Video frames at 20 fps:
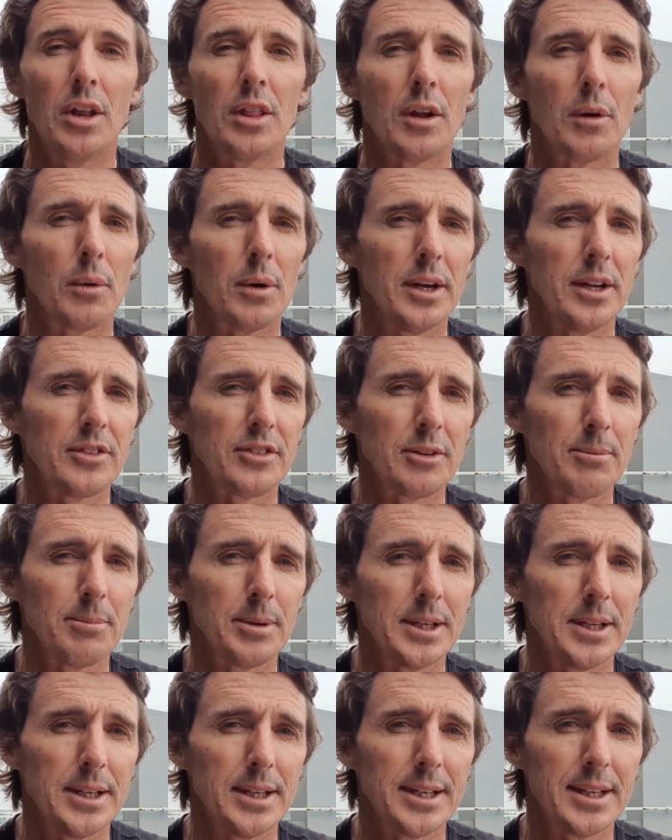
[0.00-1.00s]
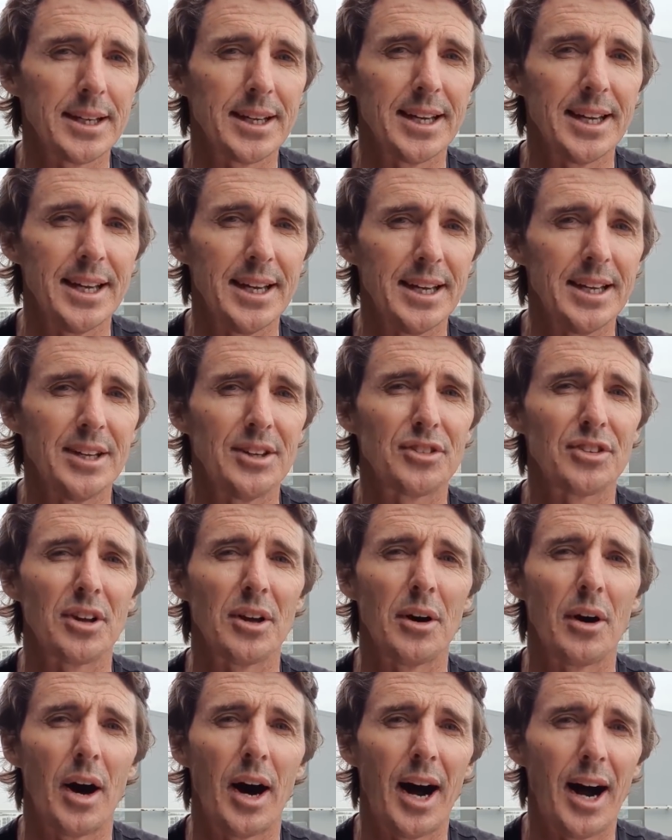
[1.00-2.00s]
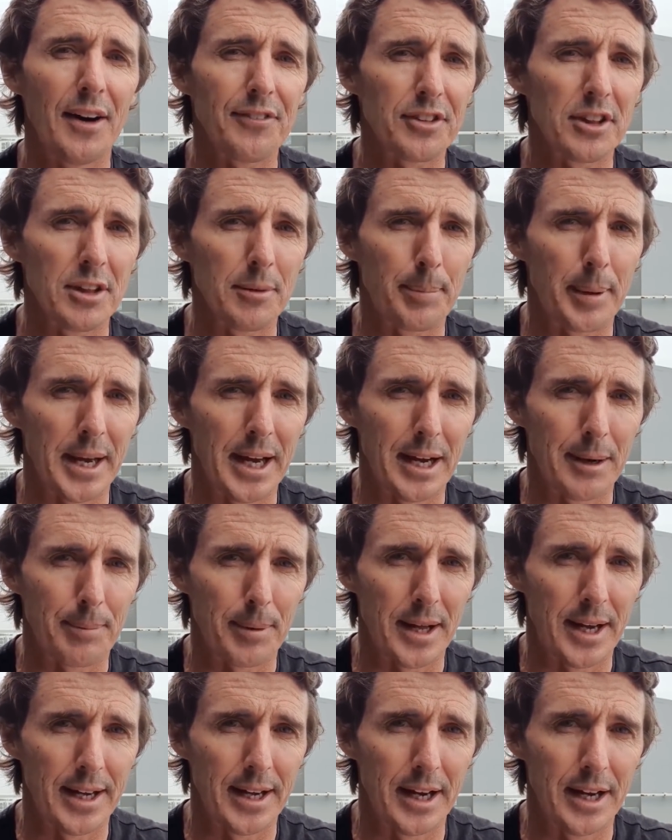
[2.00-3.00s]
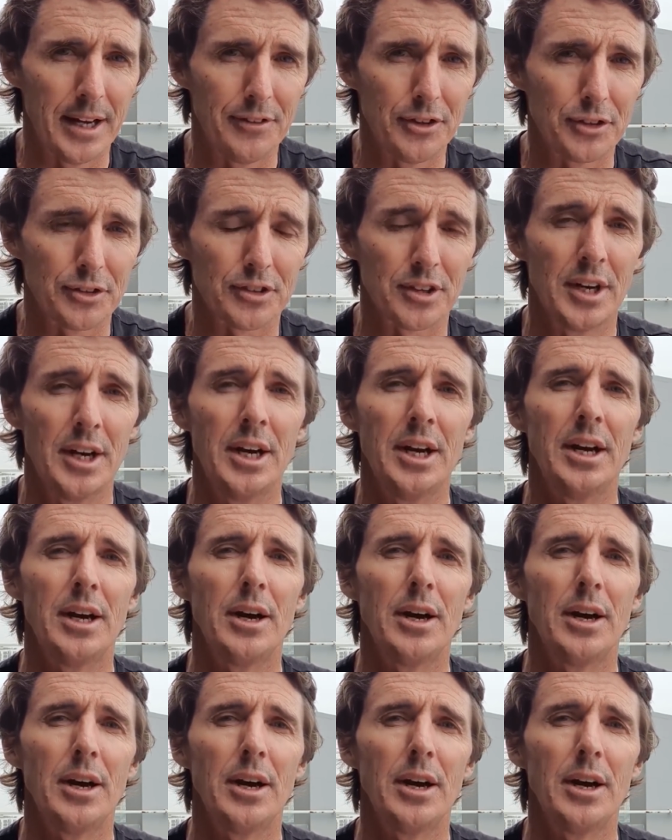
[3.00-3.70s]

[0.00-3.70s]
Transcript: The reason being is after the power play overs,